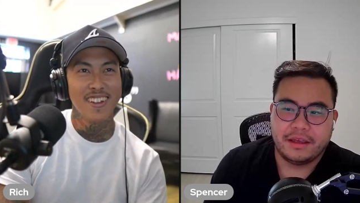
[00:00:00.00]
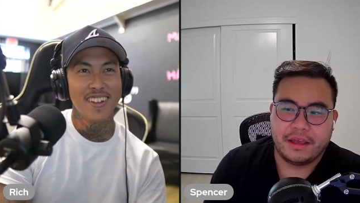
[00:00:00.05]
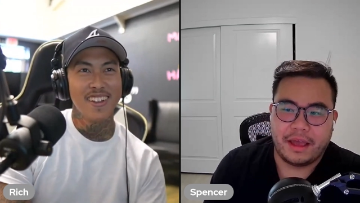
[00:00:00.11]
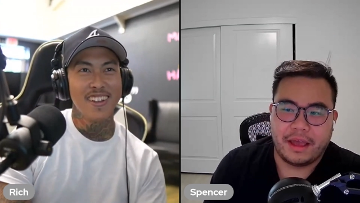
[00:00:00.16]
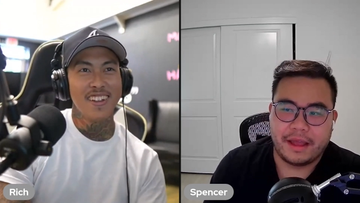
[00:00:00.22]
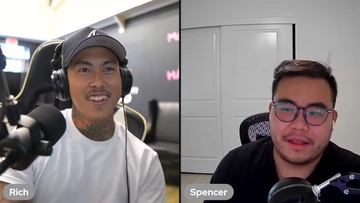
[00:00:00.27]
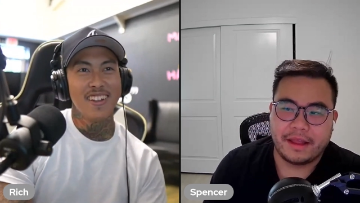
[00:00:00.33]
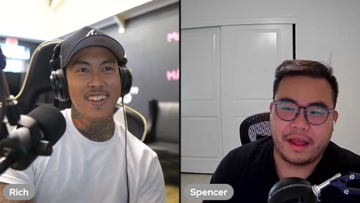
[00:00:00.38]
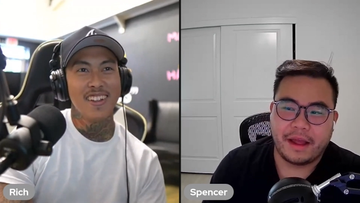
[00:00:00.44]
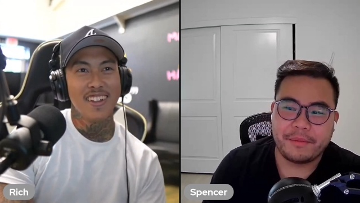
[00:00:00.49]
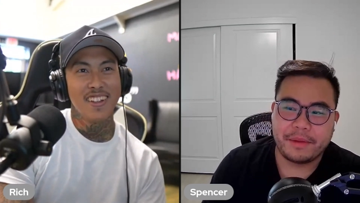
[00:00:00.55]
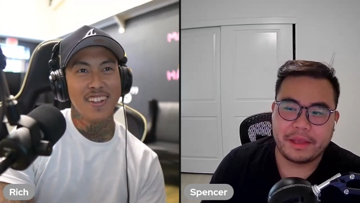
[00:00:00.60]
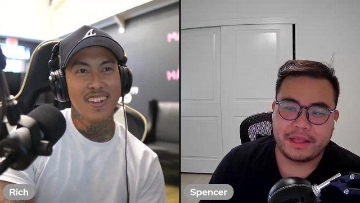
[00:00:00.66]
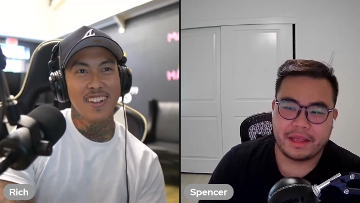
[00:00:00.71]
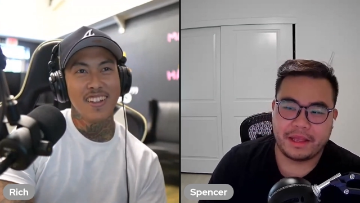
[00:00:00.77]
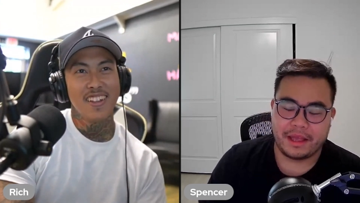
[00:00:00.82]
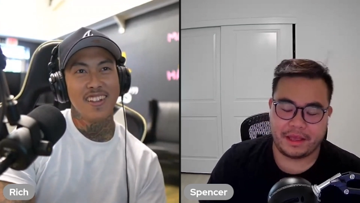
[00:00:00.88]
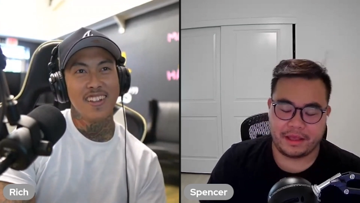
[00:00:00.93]
Speaker 1: And I
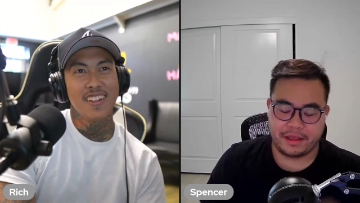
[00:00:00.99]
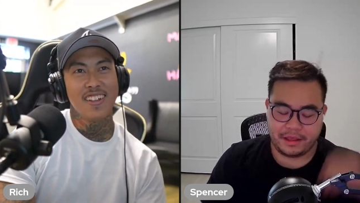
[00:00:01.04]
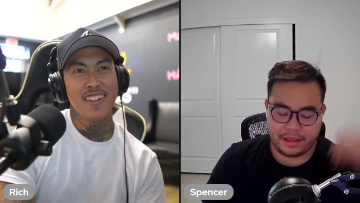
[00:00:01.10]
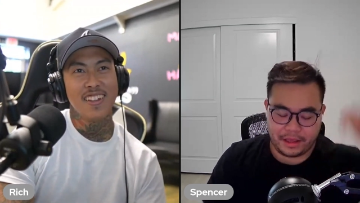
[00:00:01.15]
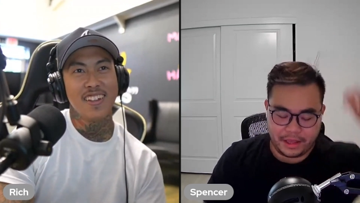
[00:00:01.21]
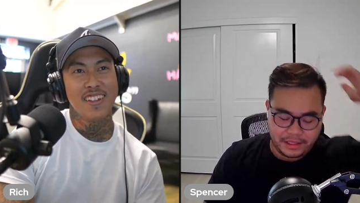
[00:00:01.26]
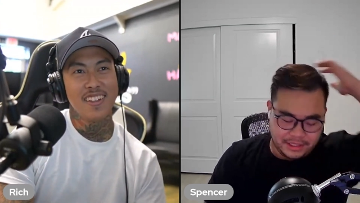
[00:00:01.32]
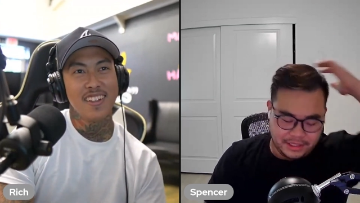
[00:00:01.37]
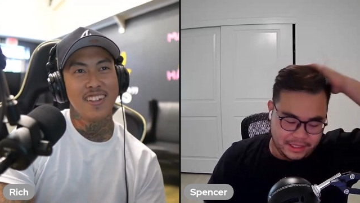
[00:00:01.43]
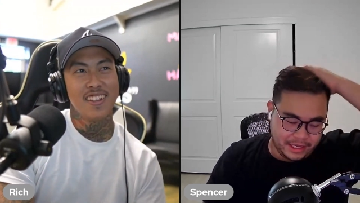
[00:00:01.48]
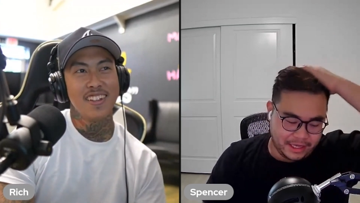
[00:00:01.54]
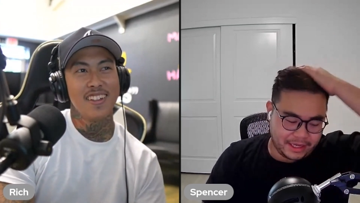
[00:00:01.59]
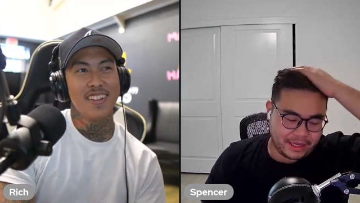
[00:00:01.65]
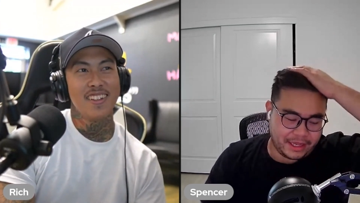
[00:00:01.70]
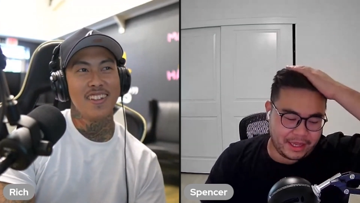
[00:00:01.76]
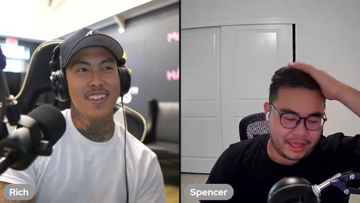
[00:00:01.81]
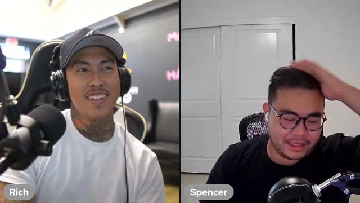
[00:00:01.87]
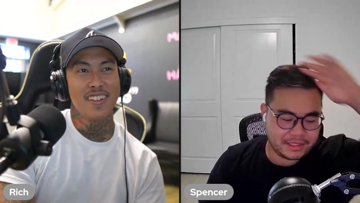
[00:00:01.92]
mean, it's like,
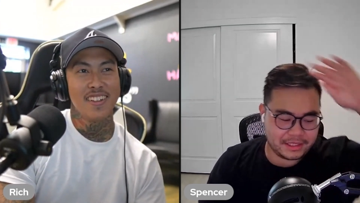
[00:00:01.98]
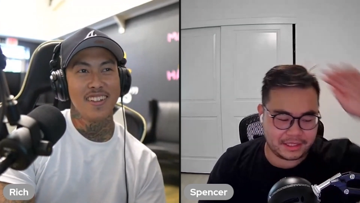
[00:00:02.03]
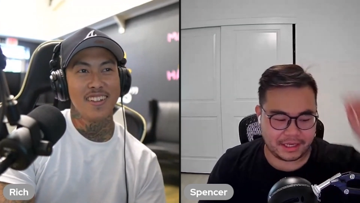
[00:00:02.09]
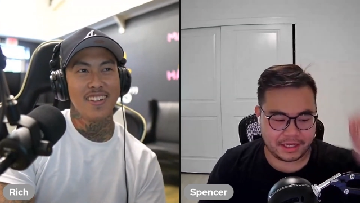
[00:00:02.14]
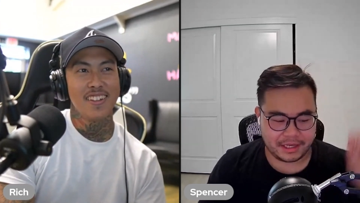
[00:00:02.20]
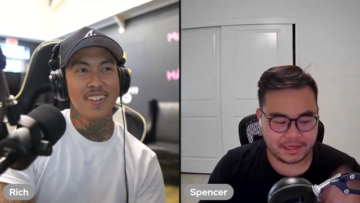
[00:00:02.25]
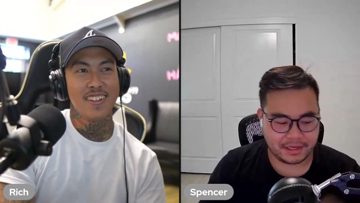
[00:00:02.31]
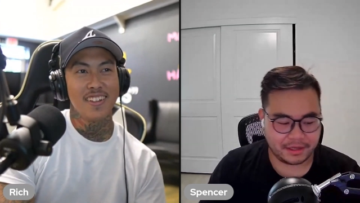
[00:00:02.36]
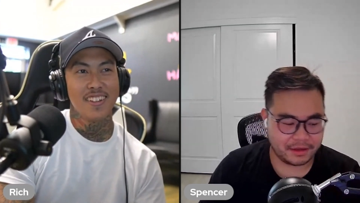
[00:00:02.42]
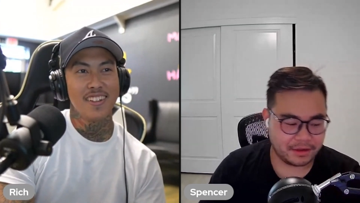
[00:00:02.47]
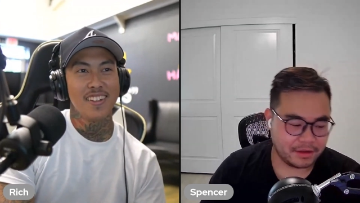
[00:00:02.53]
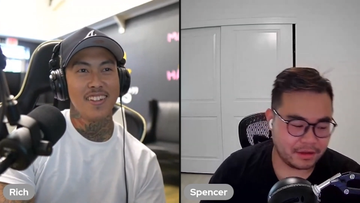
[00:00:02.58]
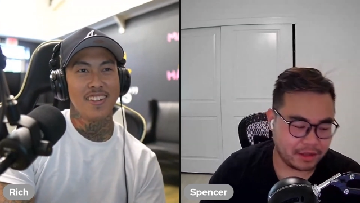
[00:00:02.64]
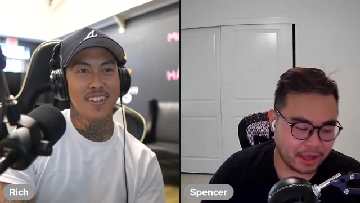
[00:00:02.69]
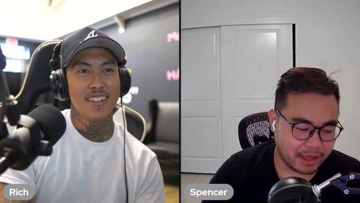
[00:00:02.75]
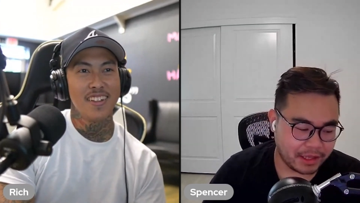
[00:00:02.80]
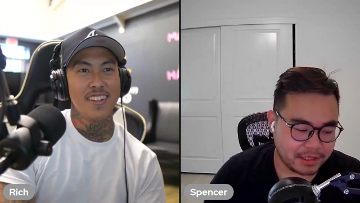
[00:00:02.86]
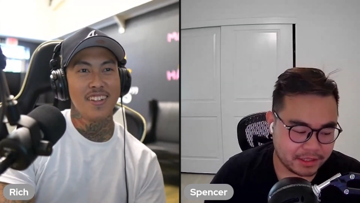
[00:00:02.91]
it's
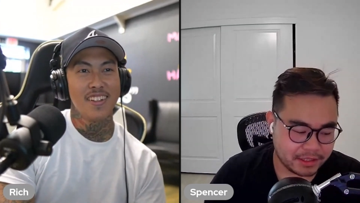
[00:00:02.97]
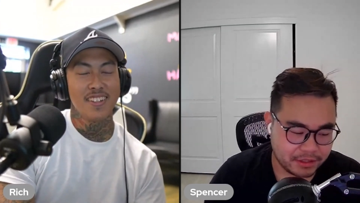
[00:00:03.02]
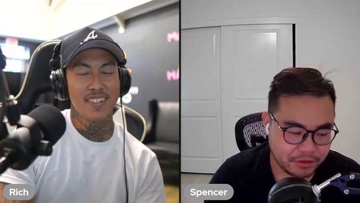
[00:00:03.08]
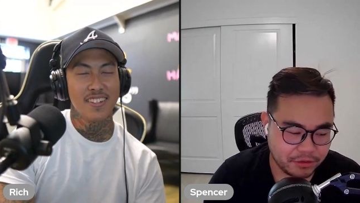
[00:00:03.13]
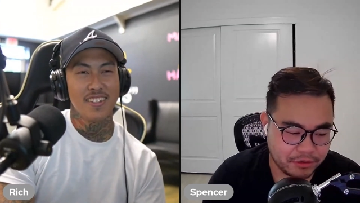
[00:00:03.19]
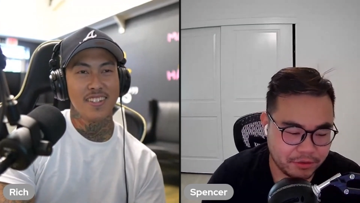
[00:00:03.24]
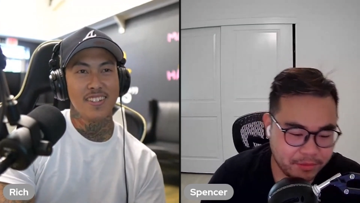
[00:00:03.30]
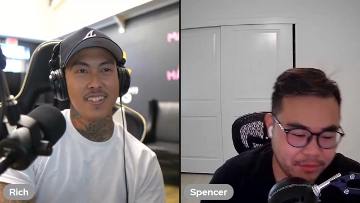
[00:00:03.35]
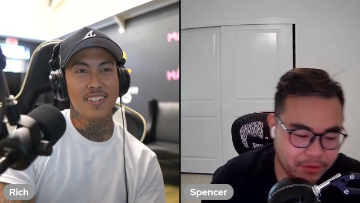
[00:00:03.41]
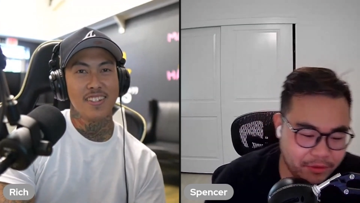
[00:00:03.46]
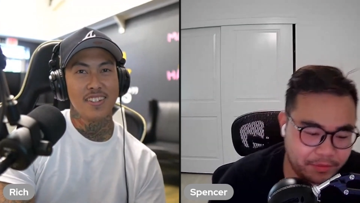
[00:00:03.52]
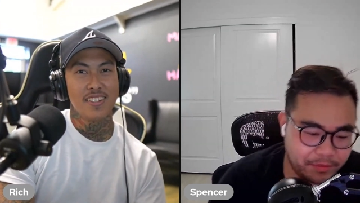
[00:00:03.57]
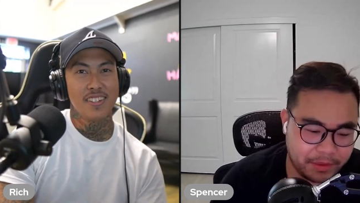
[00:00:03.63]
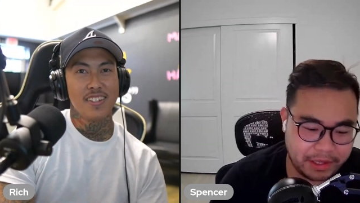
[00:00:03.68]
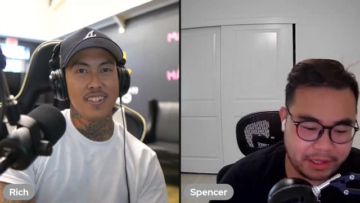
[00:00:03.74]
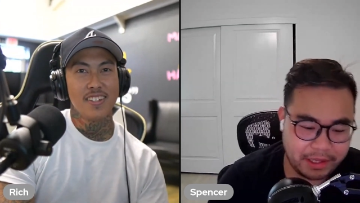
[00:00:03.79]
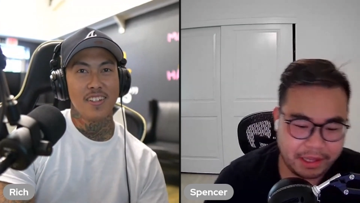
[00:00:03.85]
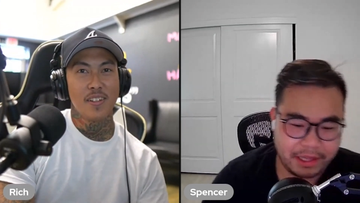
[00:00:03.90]
doable,
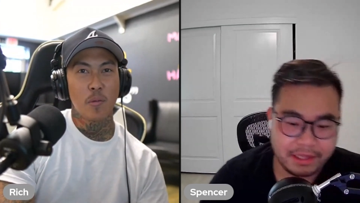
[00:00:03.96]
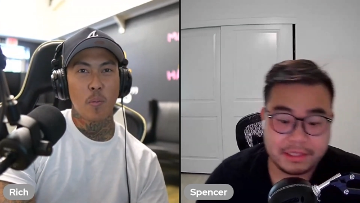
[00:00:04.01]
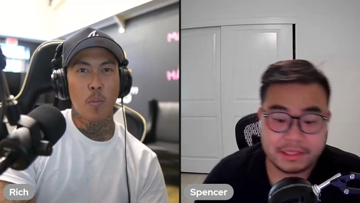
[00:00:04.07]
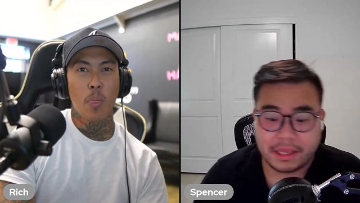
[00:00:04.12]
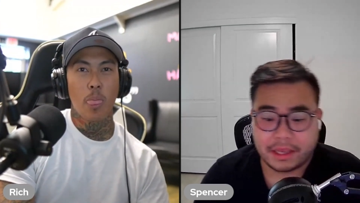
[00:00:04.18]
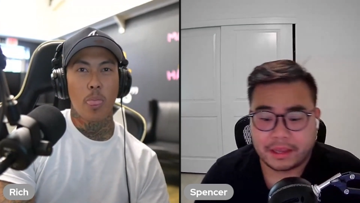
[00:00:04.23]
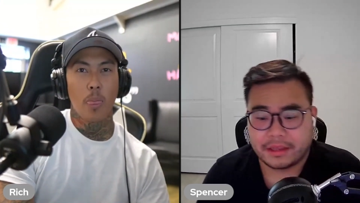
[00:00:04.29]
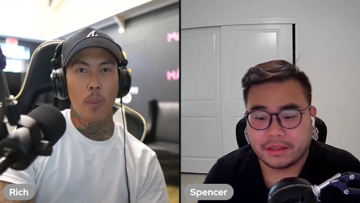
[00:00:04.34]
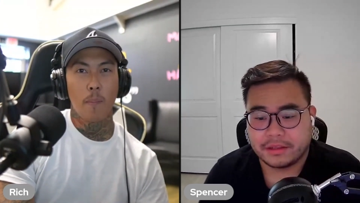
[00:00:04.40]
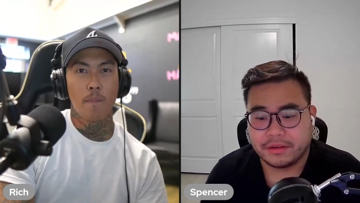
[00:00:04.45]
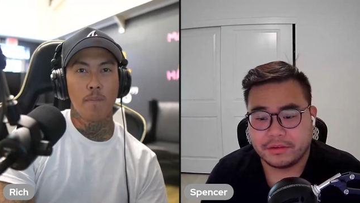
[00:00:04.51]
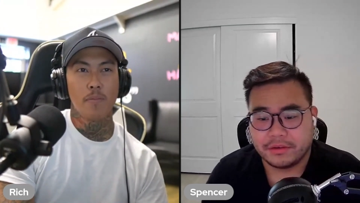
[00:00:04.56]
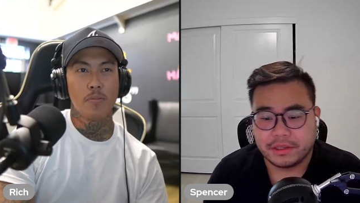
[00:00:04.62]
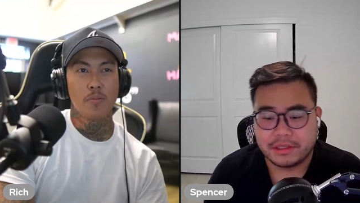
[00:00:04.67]
but it's like, dude,